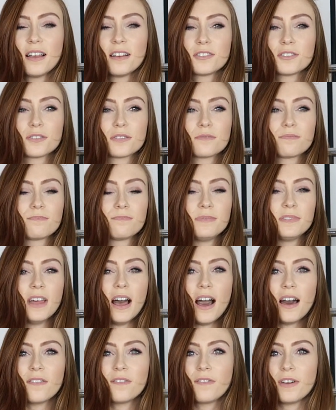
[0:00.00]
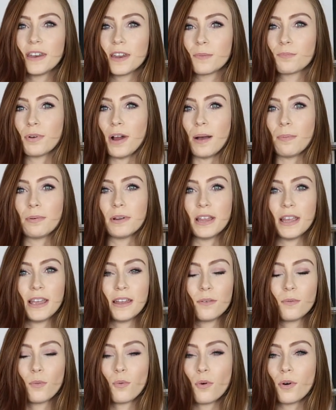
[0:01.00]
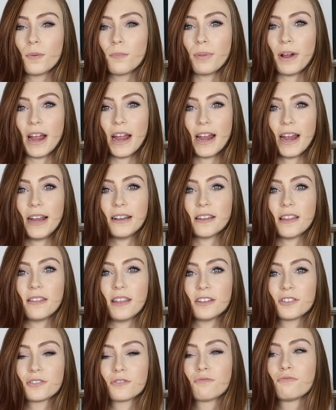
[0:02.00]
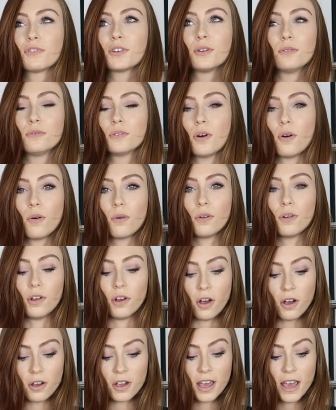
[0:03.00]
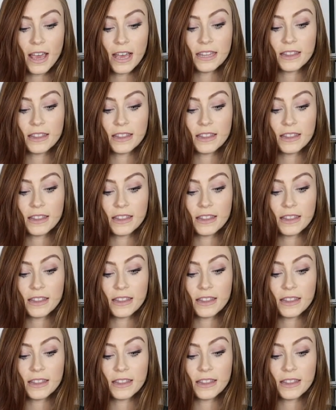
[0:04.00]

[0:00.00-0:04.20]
just not fitted properly in one part and they just ruin the whole look?